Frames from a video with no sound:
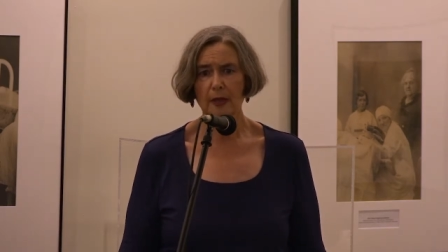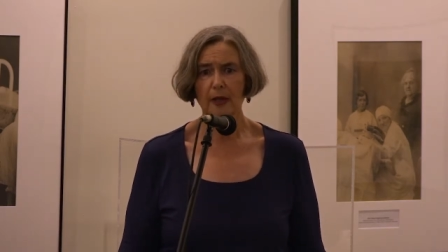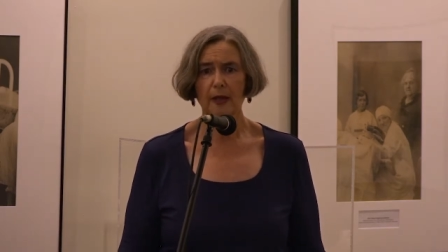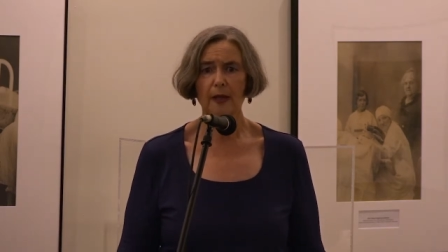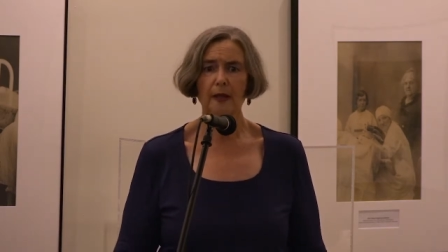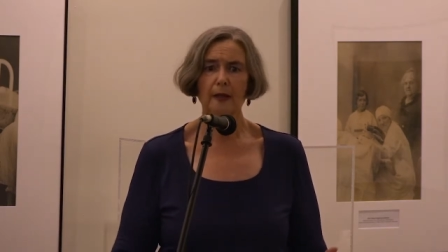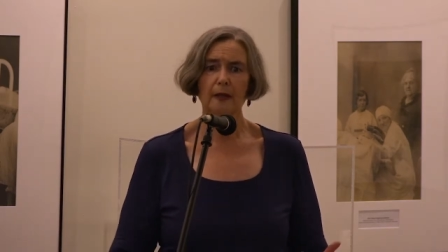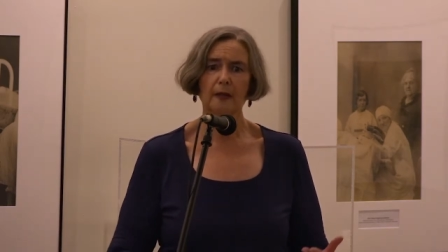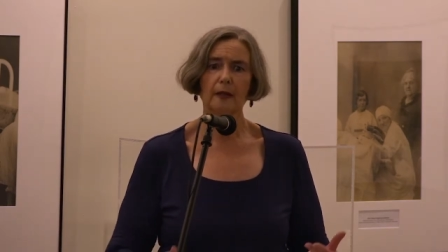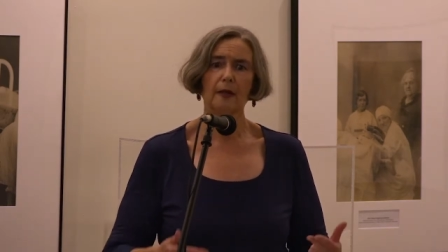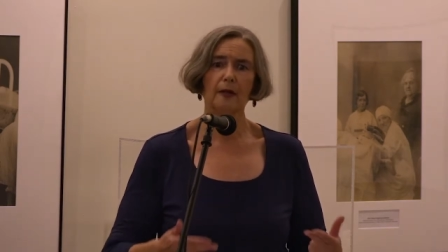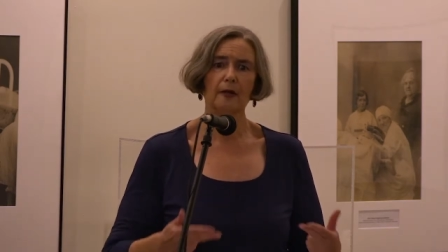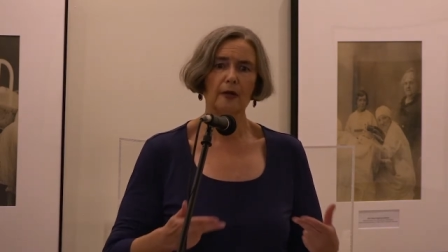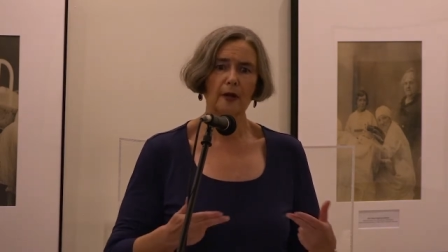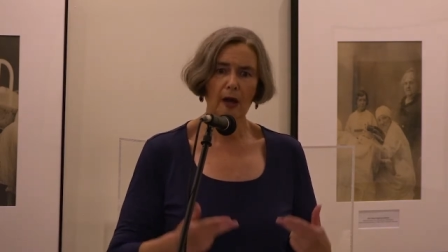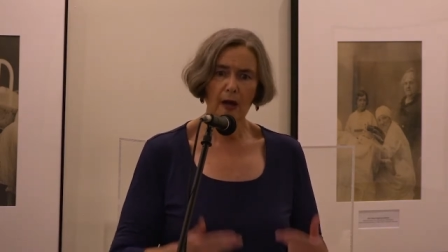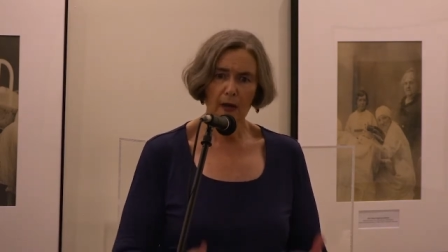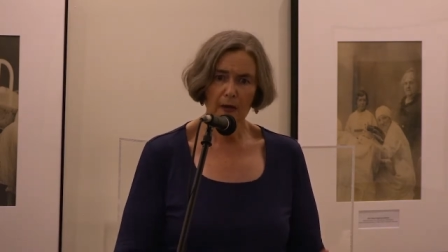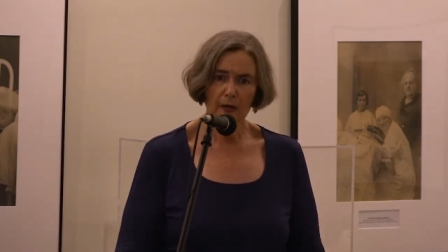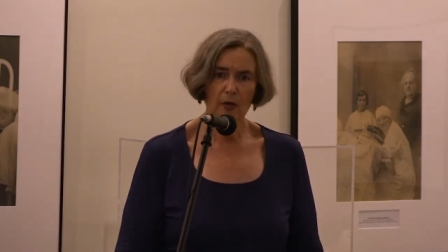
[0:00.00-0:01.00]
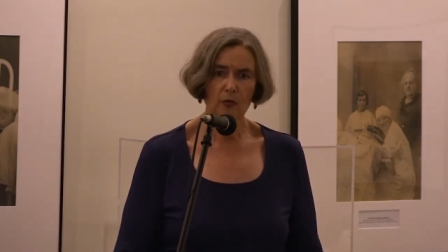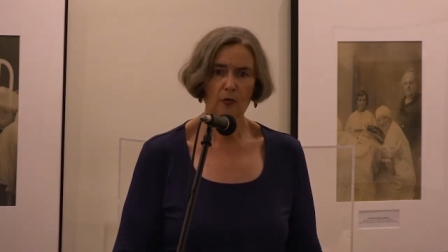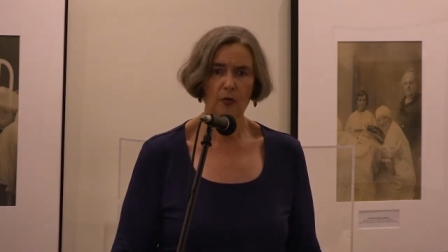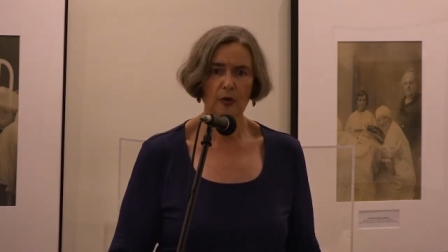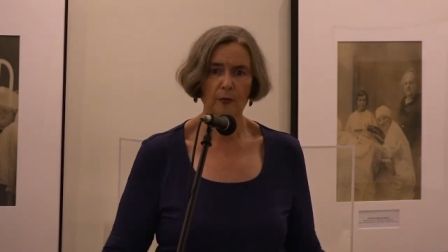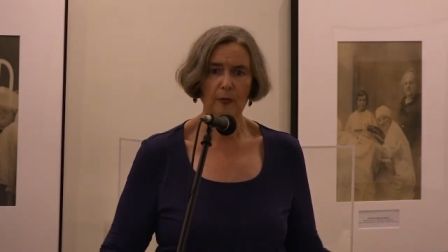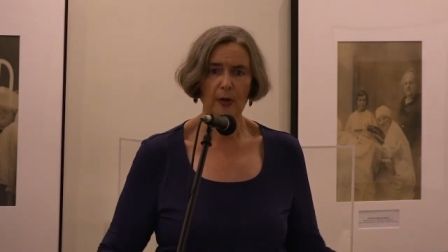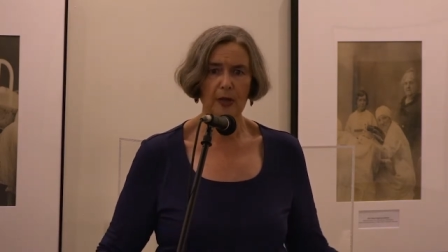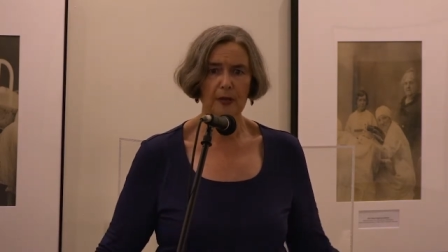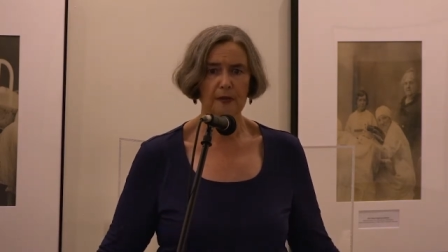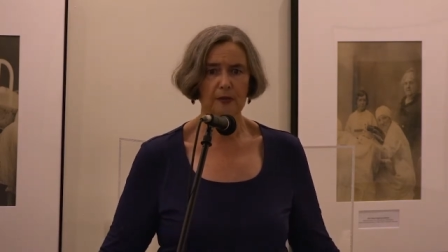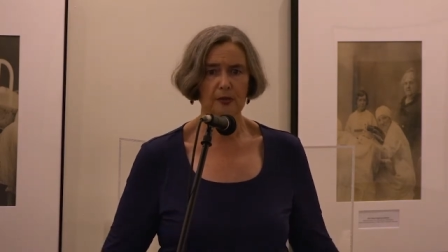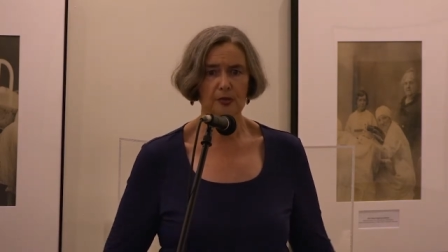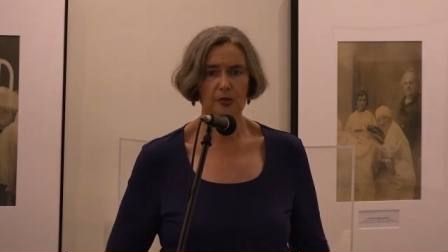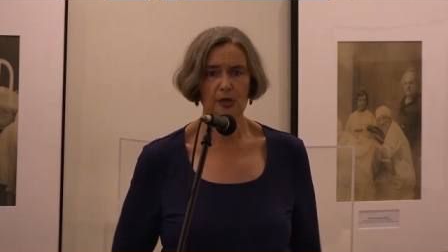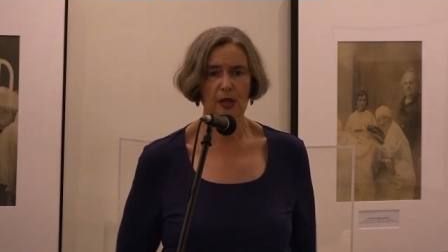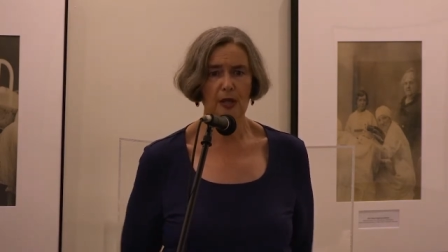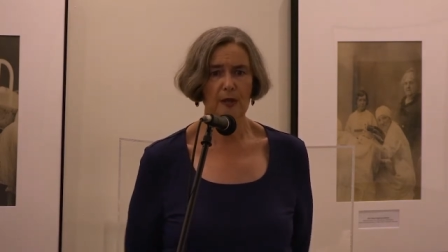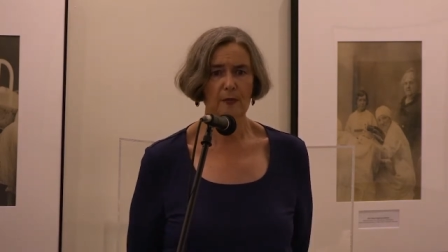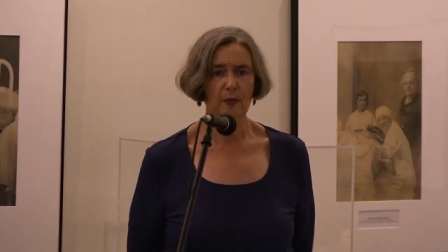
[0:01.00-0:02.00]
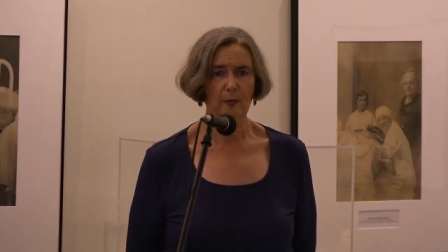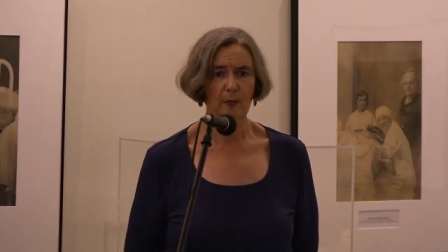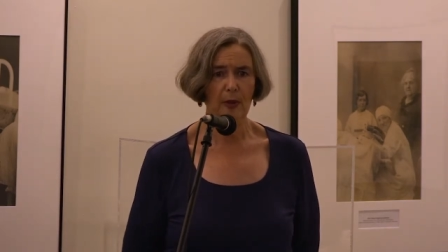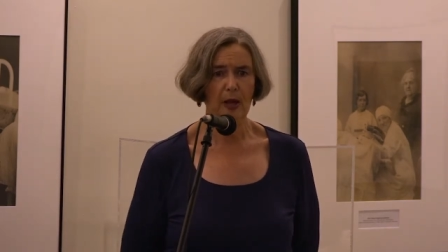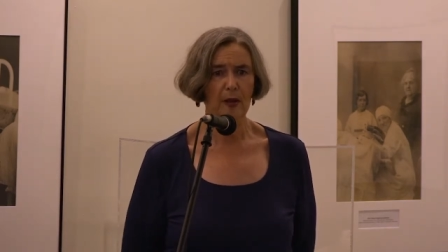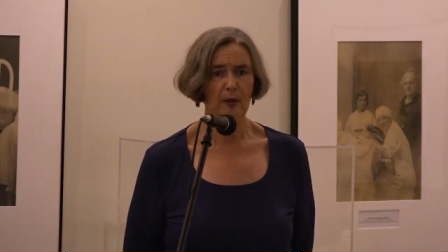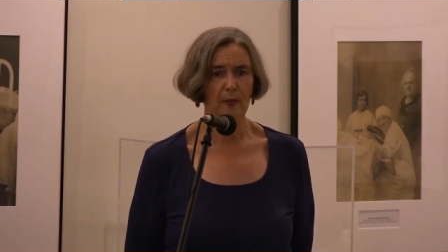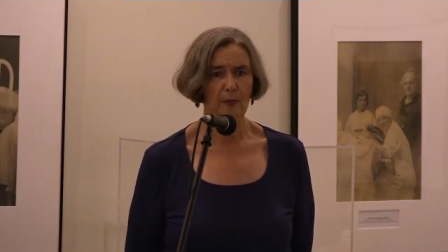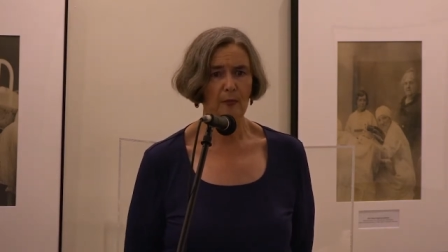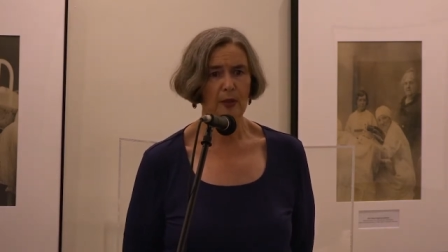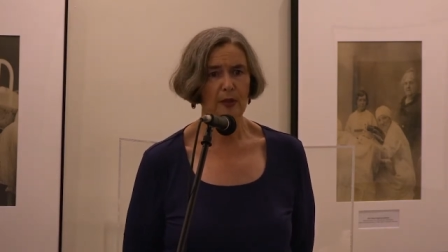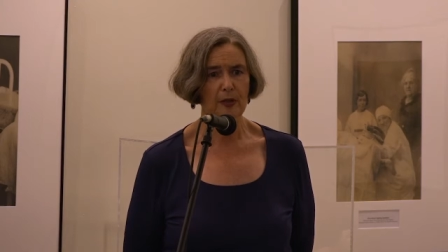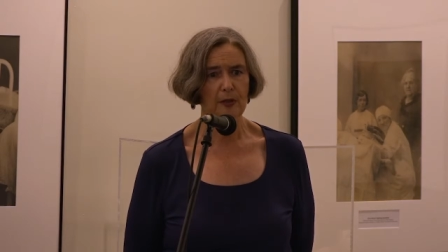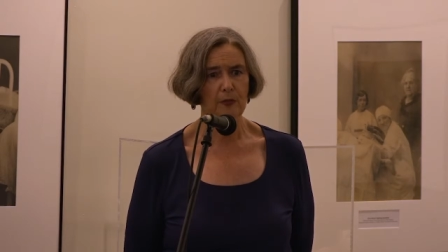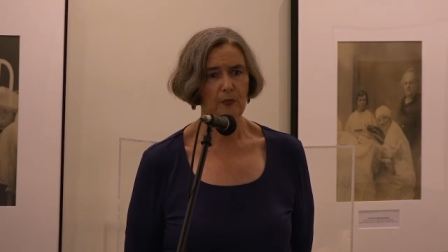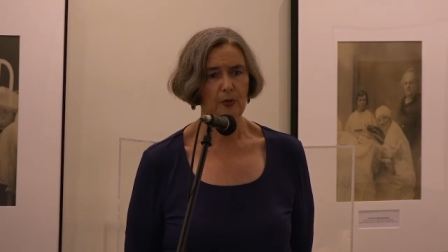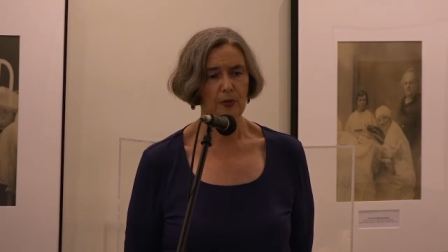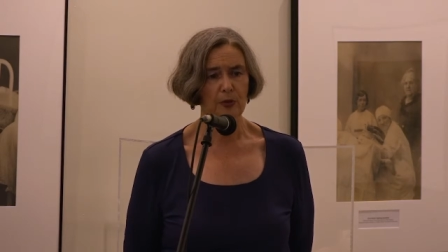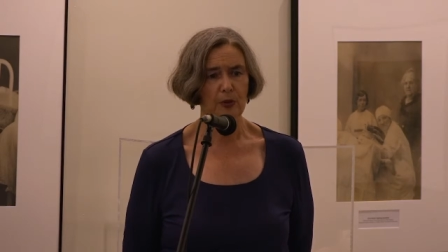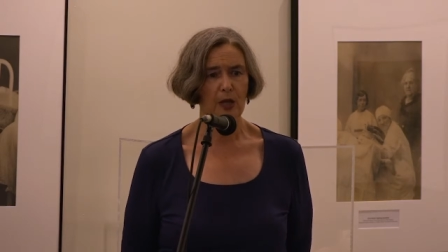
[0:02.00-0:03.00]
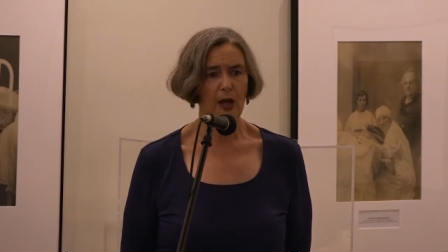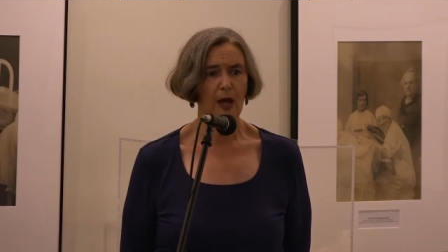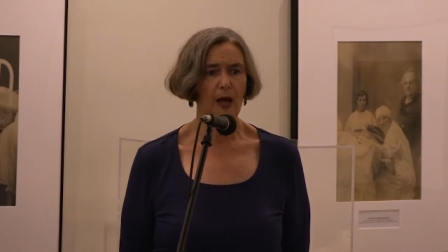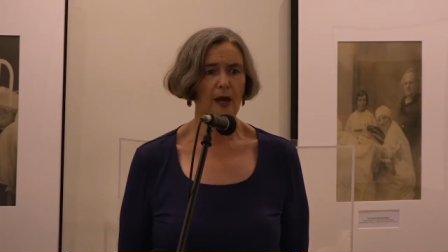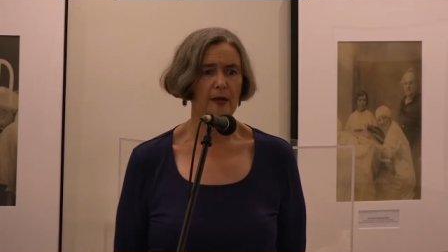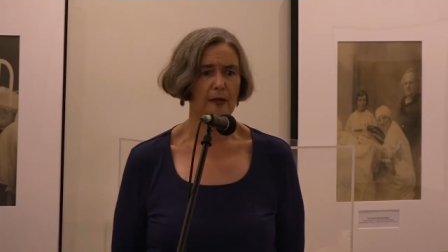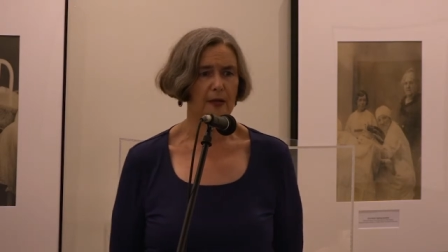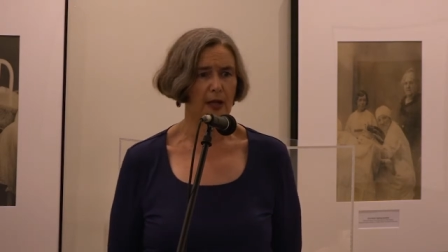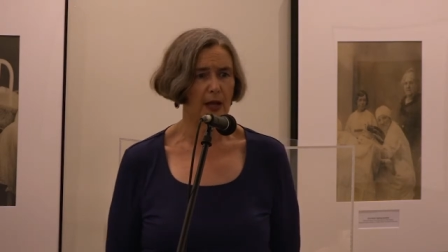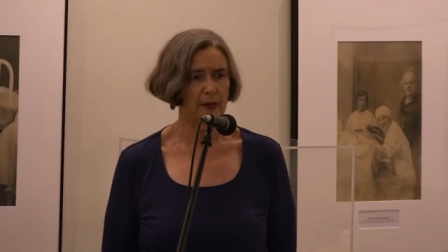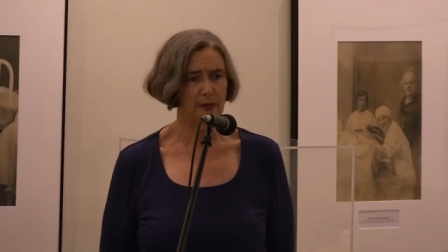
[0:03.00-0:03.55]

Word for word: And they're not going to make the same amount of money with cotton.